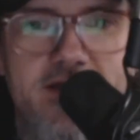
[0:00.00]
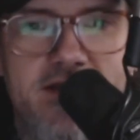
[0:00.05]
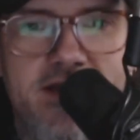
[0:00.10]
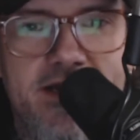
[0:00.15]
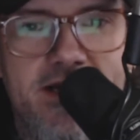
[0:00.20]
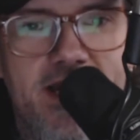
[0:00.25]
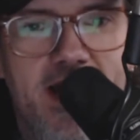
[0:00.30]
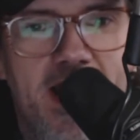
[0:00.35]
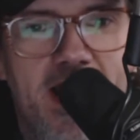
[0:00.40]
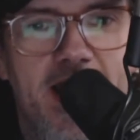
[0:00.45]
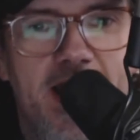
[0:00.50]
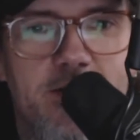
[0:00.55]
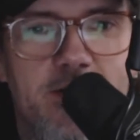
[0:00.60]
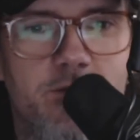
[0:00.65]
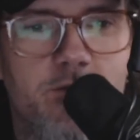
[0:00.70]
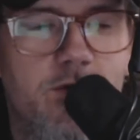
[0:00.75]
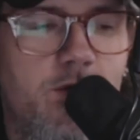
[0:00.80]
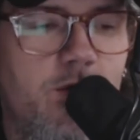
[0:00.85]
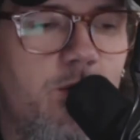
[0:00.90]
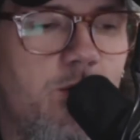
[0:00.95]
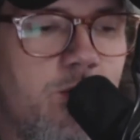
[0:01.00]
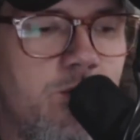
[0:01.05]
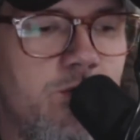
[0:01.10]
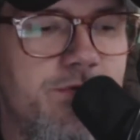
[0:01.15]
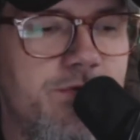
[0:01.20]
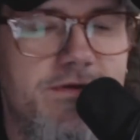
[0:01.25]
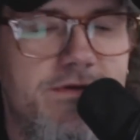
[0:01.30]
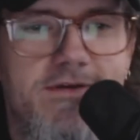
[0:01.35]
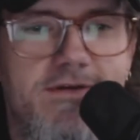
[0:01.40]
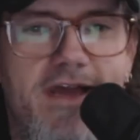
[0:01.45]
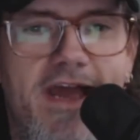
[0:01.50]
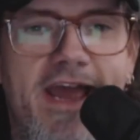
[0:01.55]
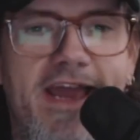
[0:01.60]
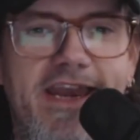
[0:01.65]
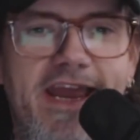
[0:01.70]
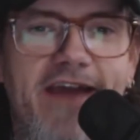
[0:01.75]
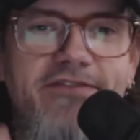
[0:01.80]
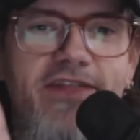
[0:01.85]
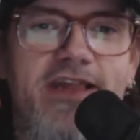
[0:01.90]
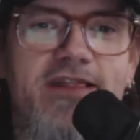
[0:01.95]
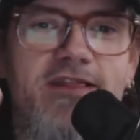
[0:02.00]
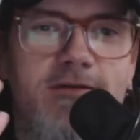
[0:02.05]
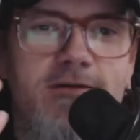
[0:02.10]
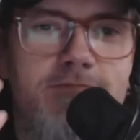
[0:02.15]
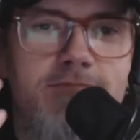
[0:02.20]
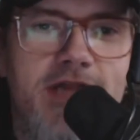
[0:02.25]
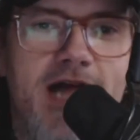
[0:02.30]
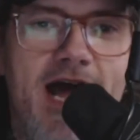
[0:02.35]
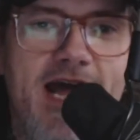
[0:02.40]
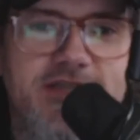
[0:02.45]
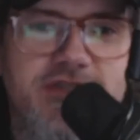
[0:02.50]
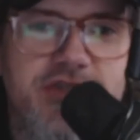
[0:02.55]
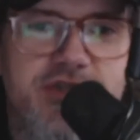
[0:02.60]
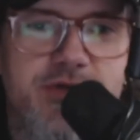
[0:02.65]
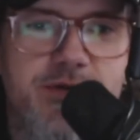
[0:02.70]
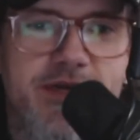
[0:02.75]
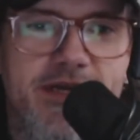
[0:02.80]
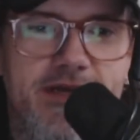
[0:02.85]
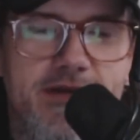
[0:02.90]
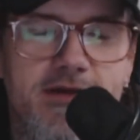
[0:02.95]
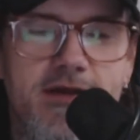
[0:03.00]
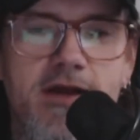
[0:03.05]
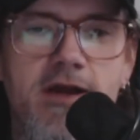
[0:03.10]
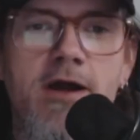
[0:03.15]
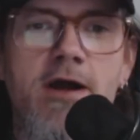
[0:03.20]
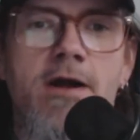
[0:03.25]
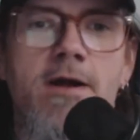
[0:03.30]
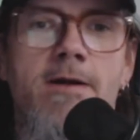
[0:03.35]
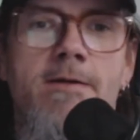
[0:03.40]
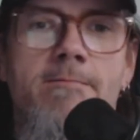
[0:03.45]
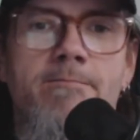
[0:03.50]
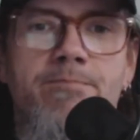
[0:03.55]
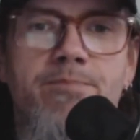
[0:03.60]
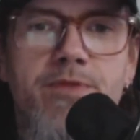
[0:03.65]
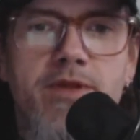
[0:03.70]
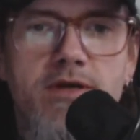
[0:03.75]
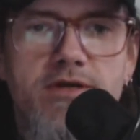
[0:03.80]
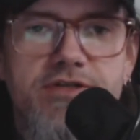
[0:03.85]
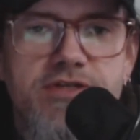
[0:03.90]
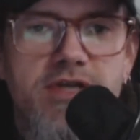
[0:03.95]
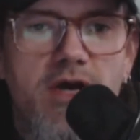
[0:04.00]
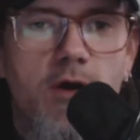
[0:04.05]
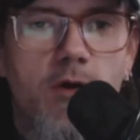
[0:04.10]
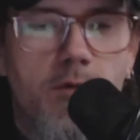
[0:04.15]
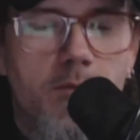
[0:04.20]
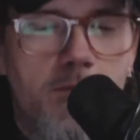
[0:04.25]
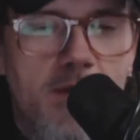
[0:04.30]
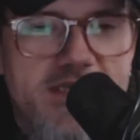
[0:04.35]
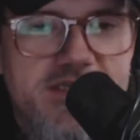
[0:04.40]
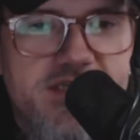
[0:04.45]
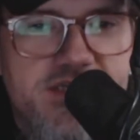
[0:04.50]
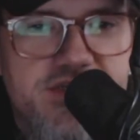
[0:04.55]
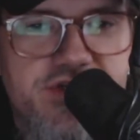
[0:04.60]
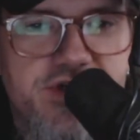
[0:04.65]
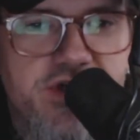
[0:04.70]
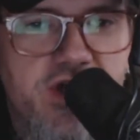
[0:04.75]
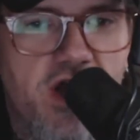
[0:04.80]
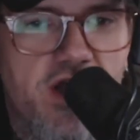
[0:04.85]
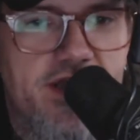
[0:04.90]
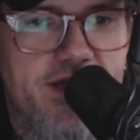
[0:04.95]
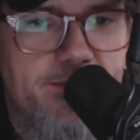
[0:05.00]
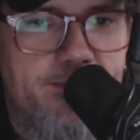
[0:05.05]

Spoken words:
that I rolled. I had to have that little blonde streak. So, my sister called it a